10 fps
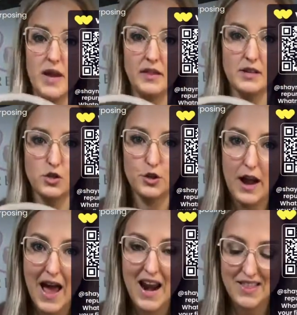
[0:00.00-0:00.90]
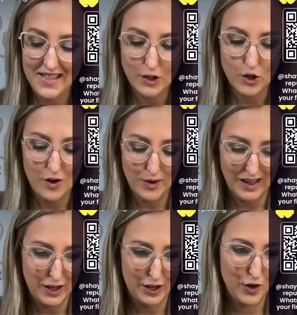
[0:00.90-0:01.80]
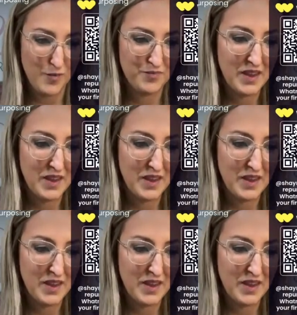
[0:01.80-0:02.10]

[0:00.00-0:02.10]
this tray, and I think that turned out really cute.